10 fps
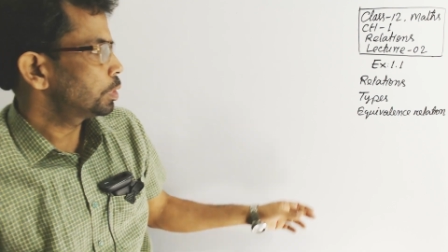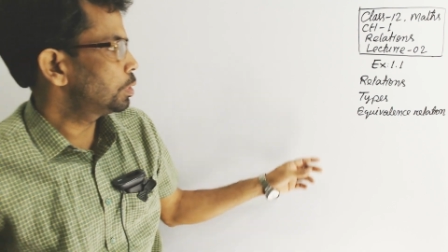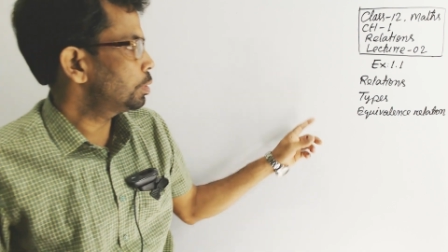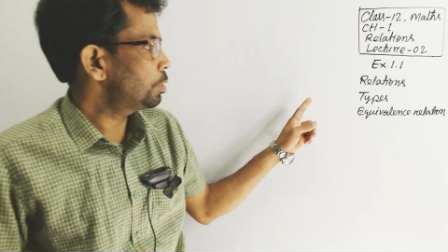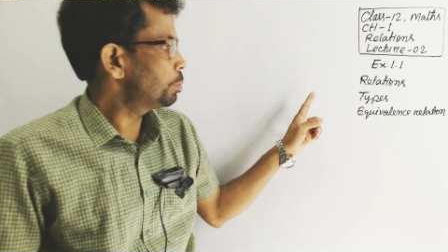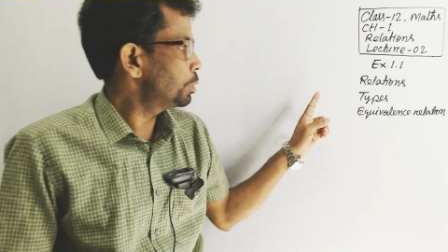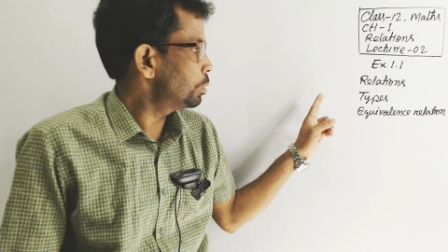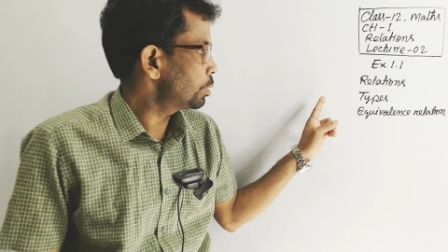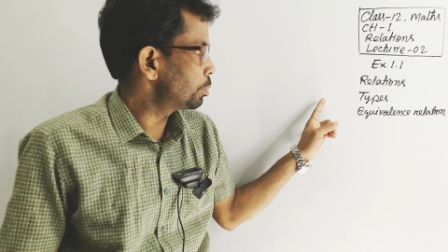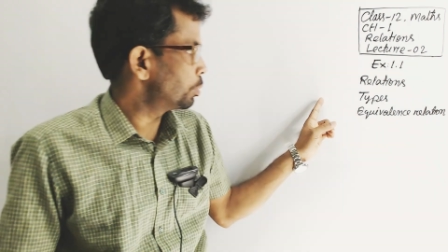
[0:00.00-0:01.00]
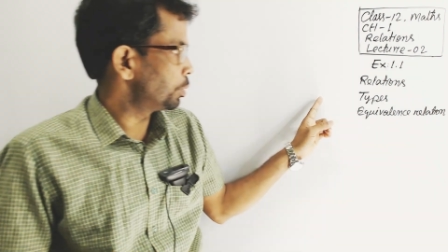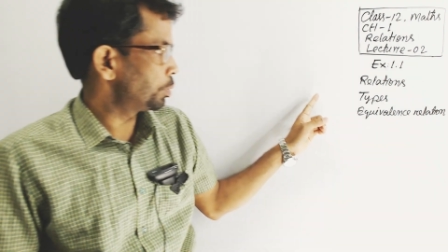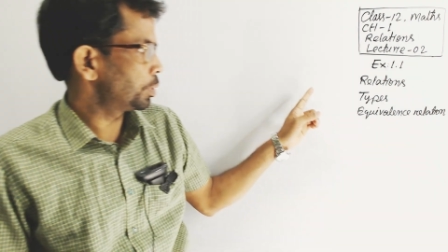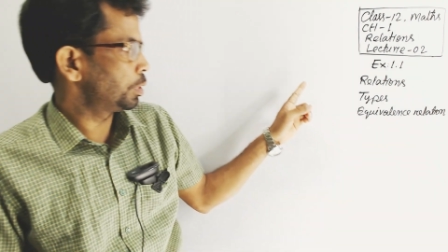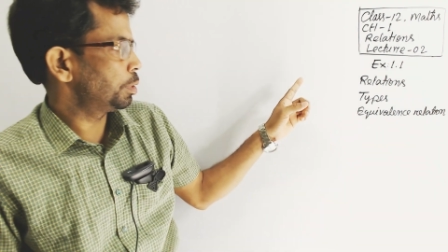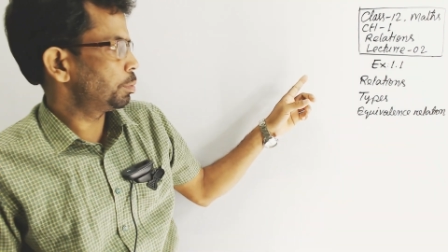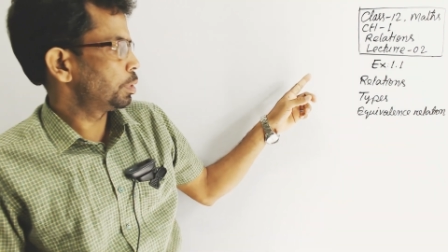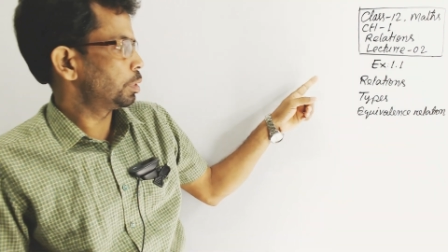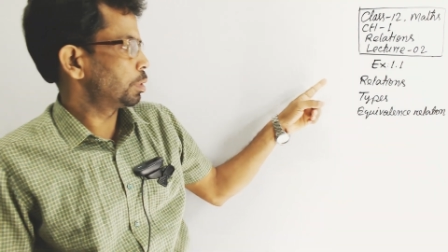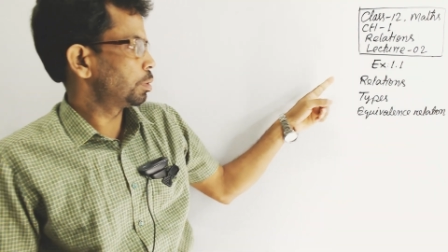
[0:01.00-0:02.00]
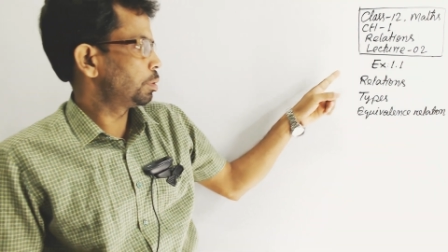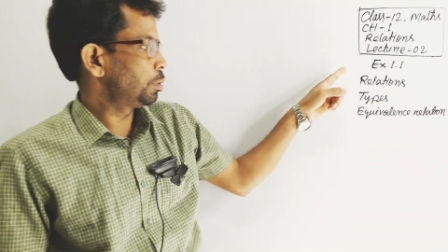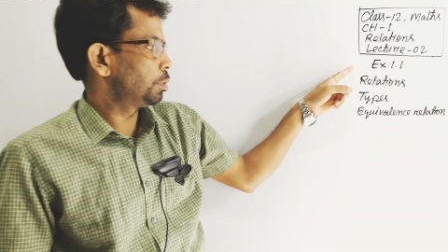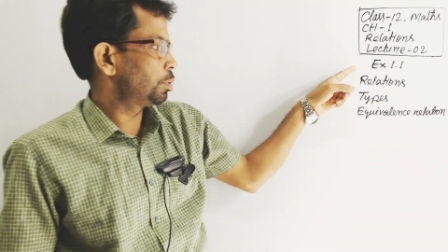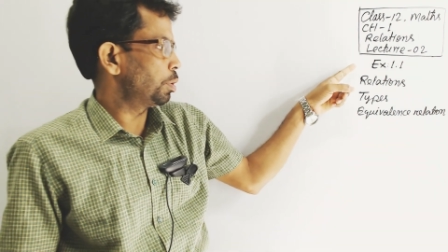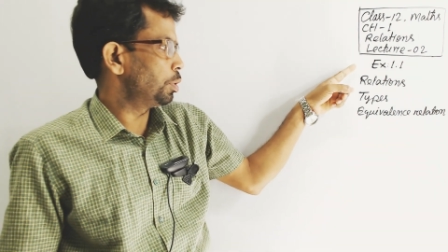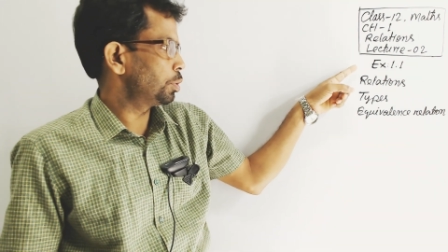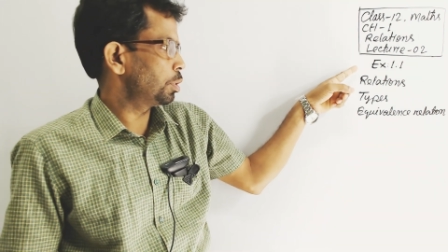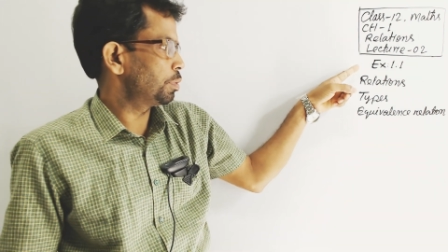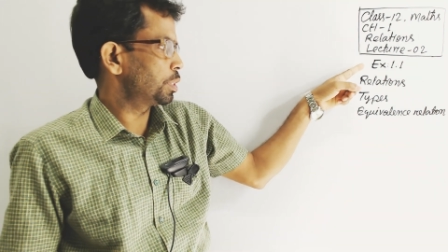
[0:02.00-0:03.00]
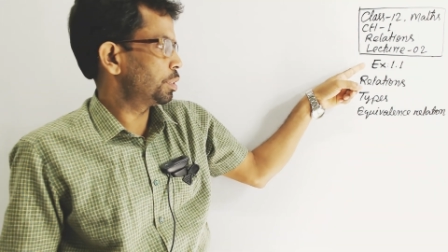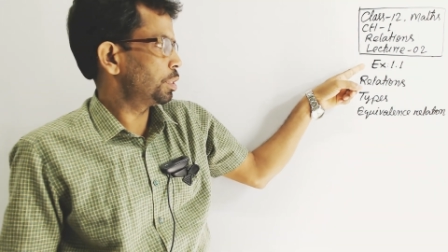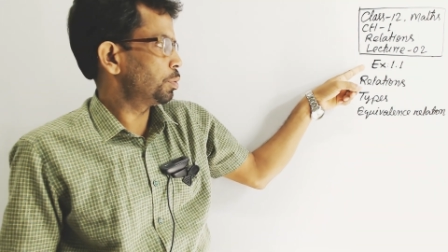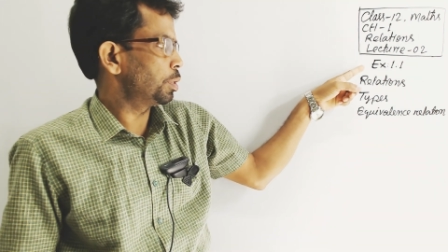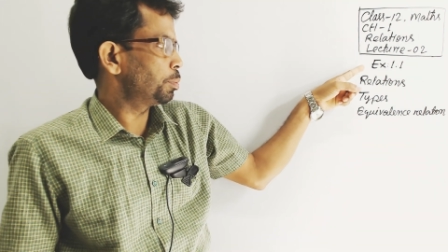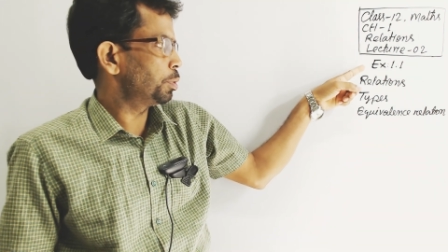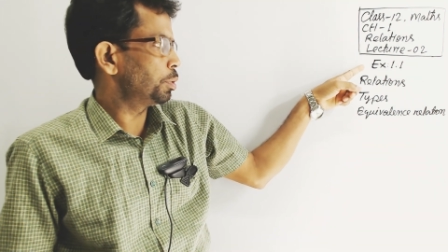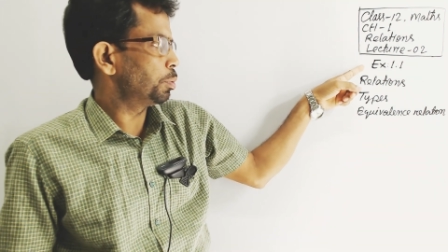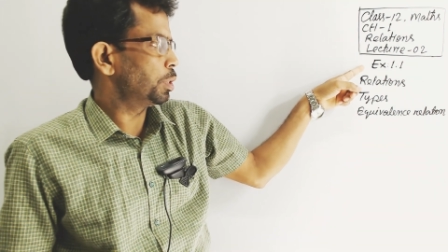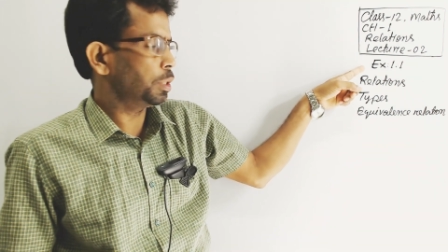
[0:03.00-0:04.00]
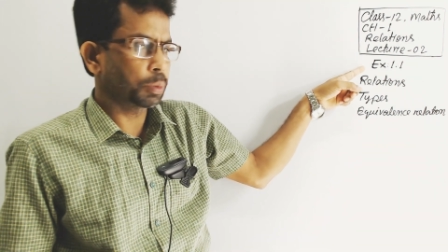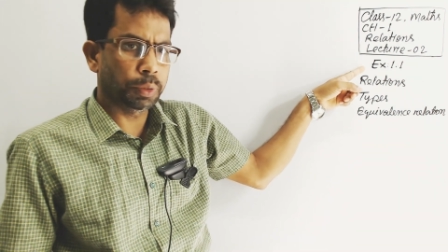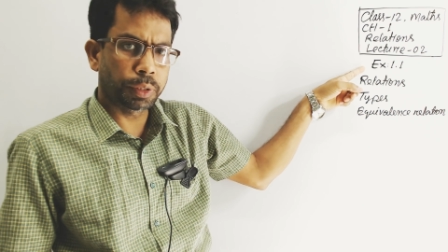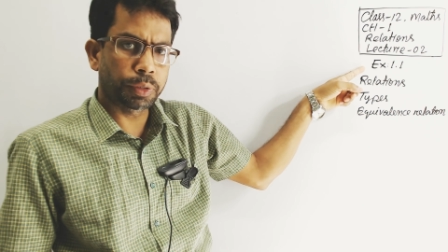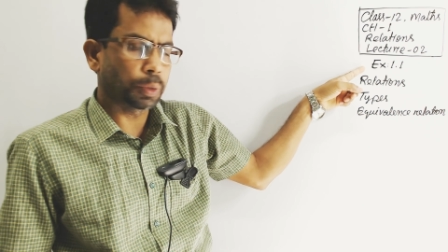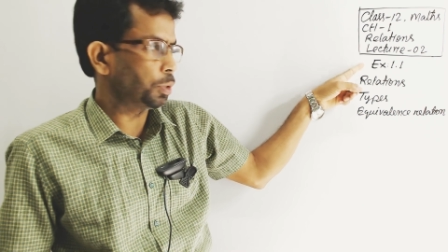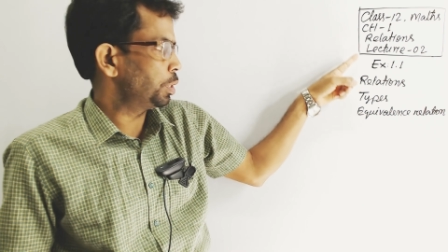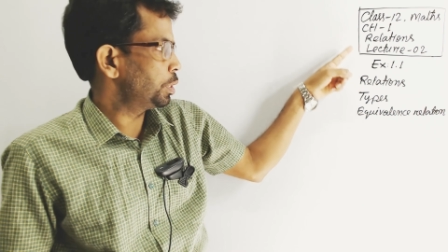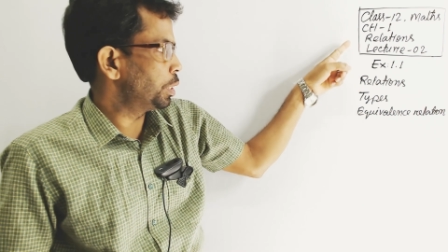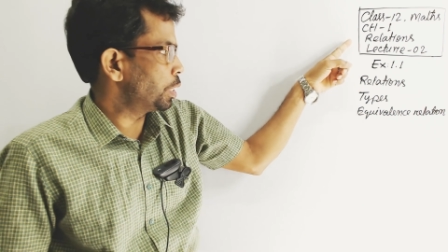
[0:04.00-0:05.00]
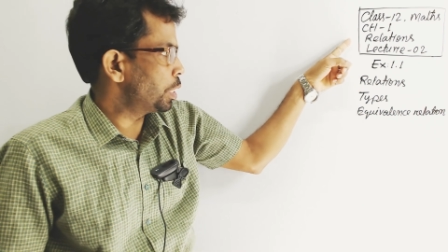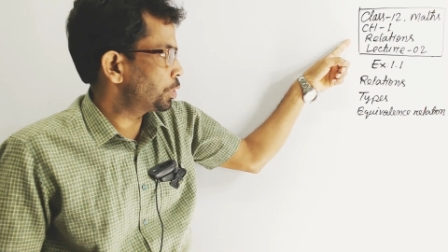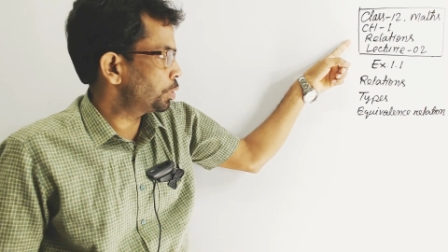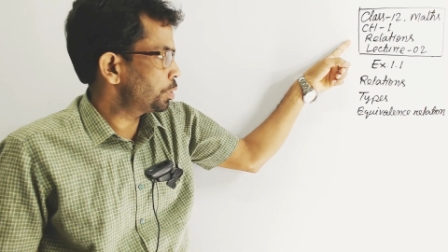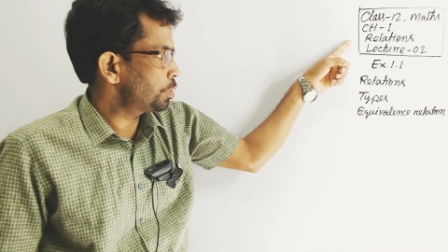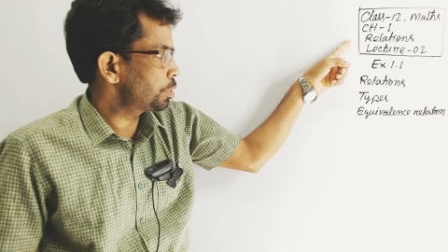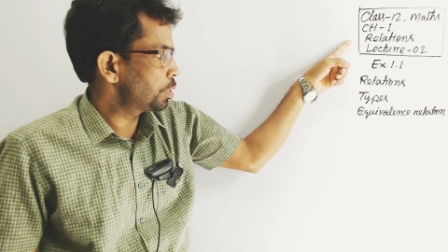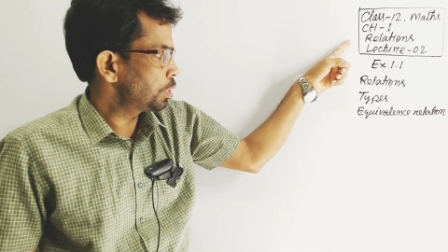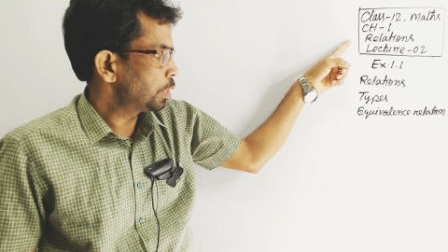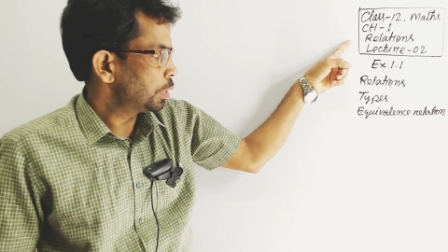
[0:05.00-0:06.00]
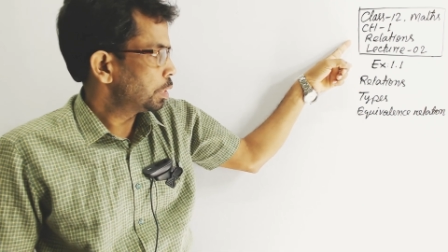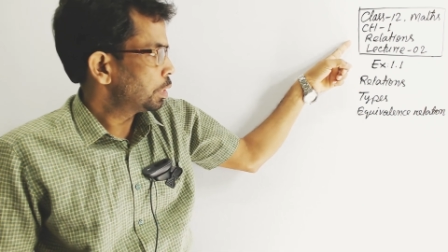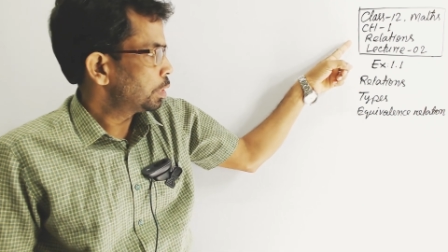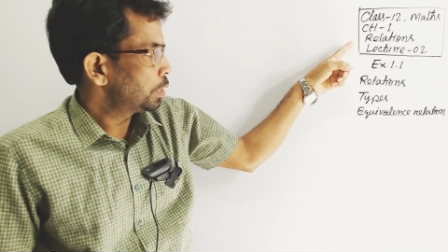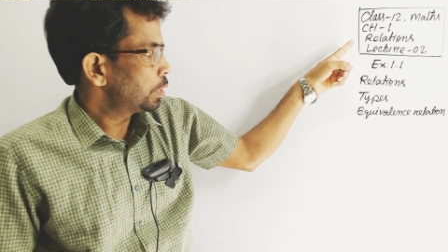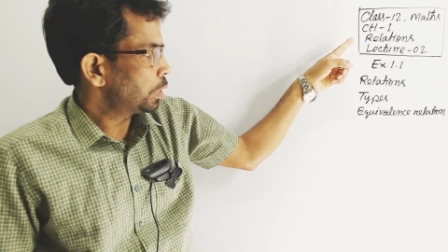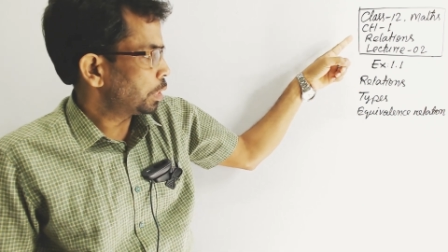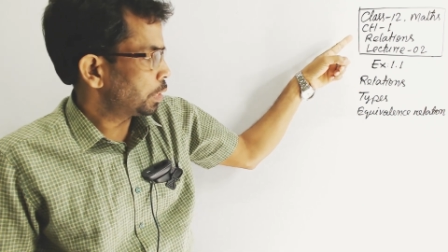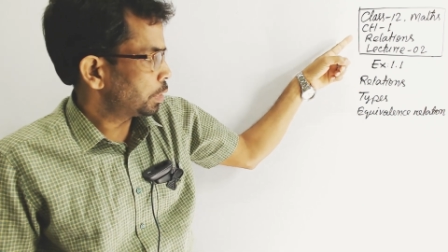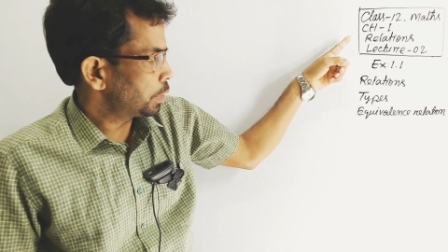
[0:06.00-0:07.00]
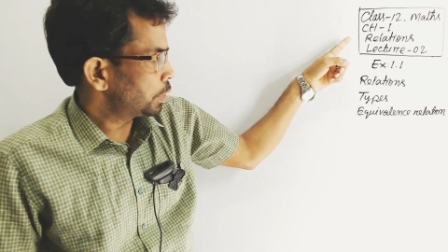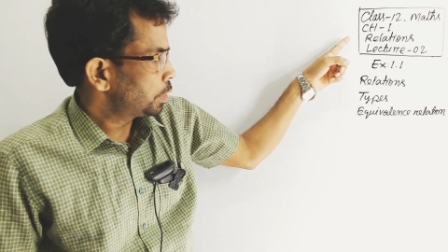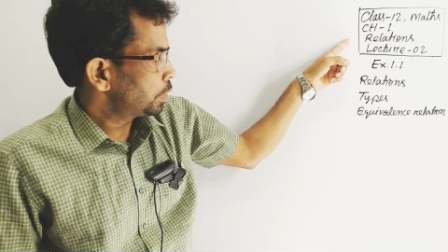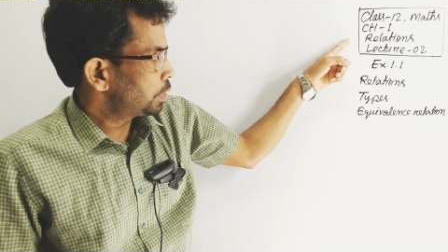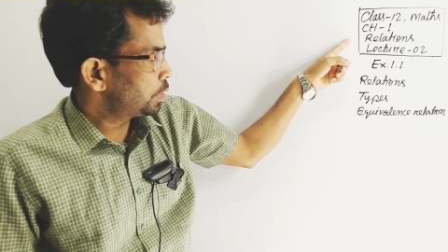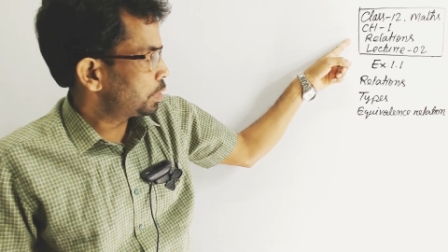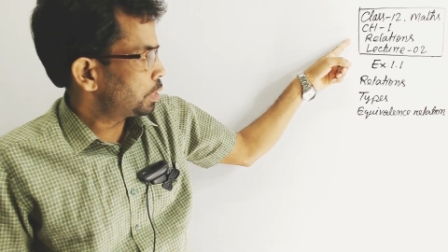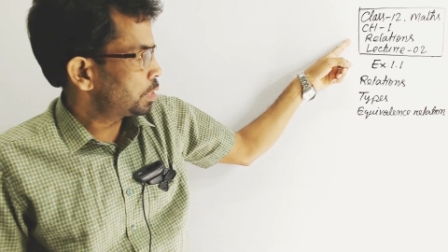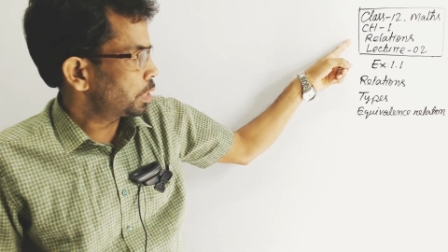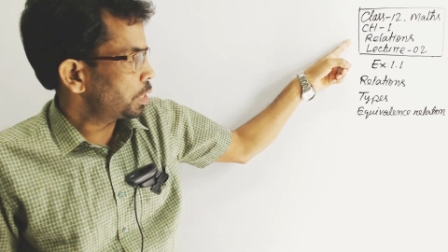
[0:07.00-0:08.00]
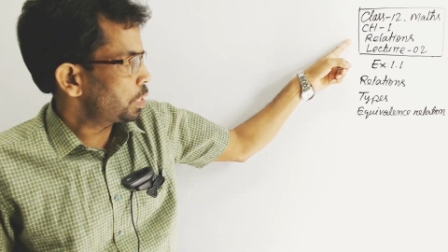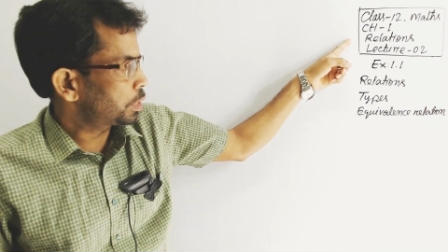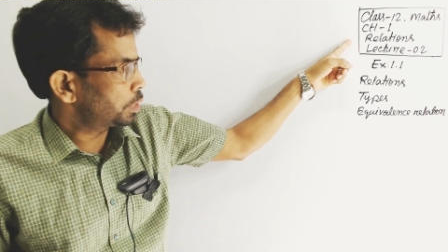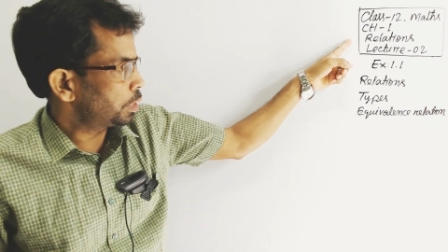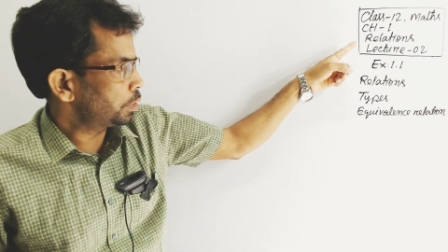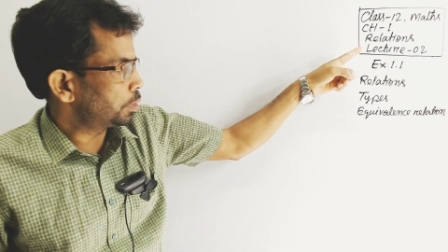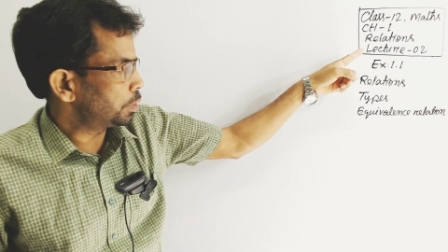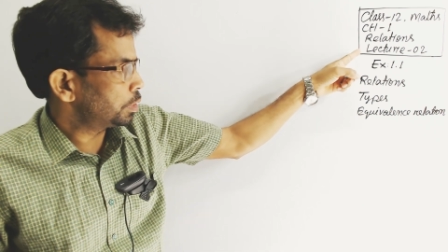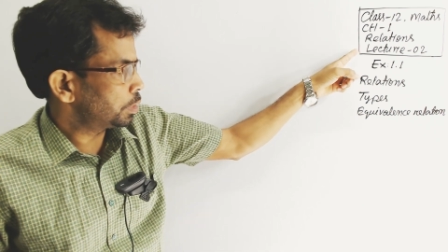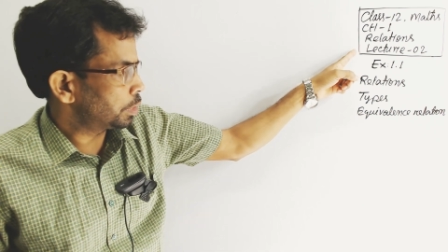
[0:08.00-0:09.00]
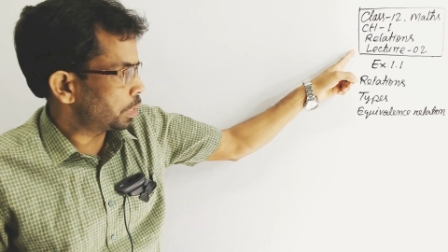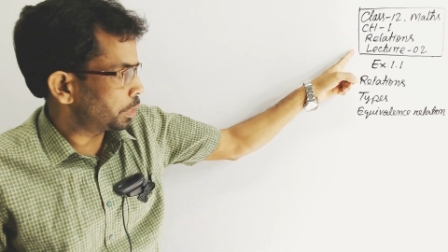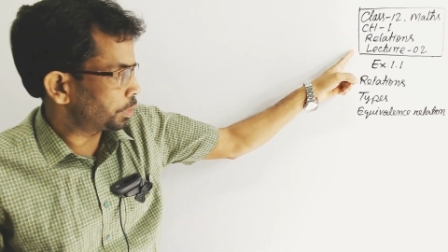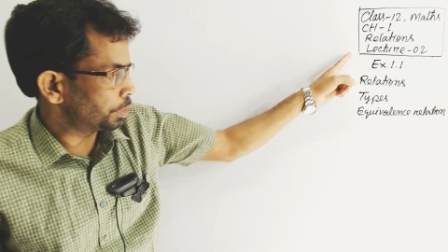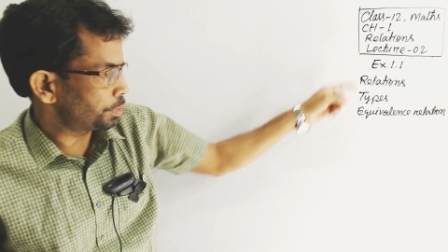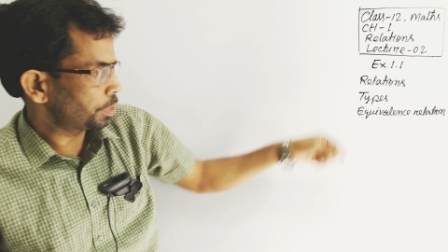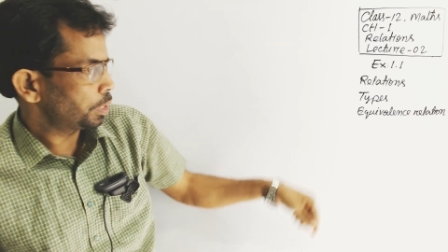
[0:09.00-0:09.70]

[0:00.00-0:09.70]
this video, I am going to give solution of exercise 1.1, which is on relations, and this is the second lecture on relations.